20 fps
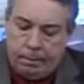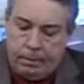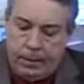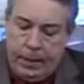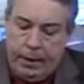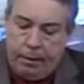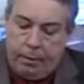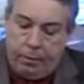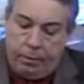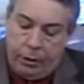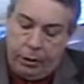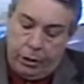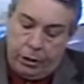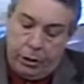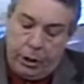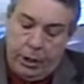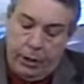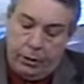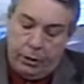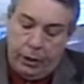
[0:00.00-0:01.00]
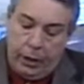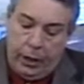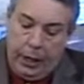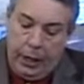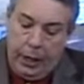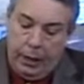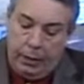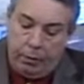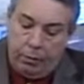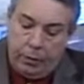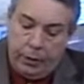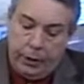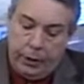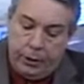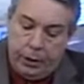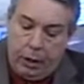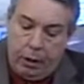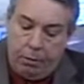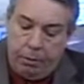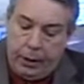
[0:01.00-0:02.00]
Now, verse 6 again, when he's
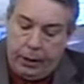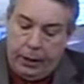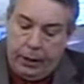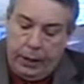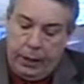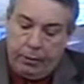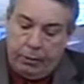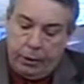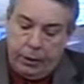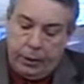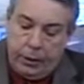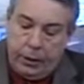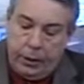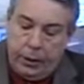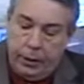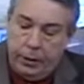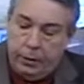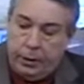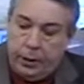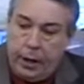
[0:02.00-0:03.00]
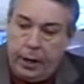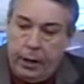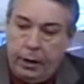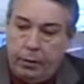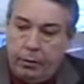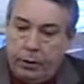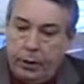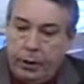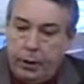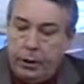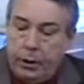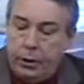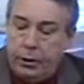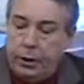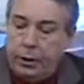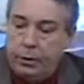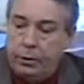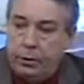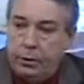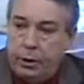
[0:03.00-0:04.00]
talking about the devil here, it's kind of it's
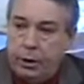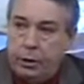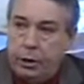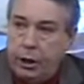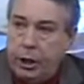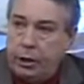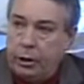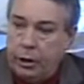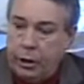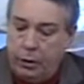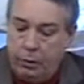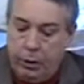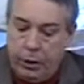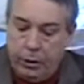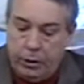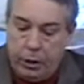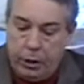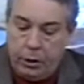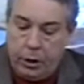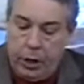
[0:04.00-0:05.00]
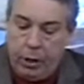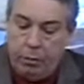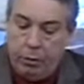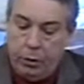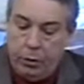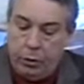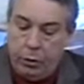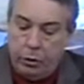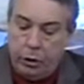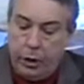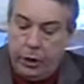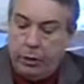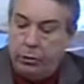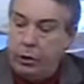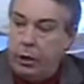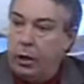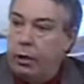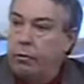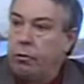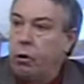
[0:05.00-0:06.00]
in conjunction with it. says, Humble yourselves
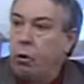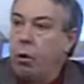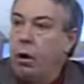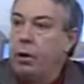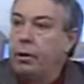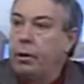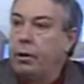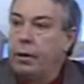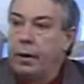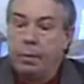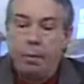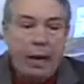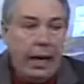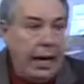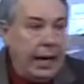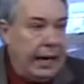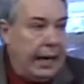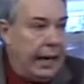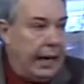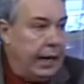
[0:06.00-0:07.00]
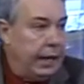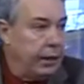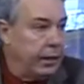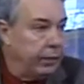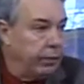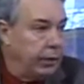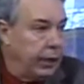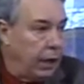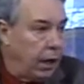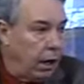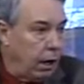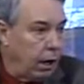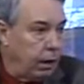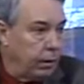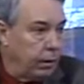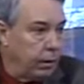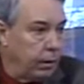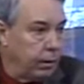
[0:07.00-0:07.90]
therefore under the mighty hand of God,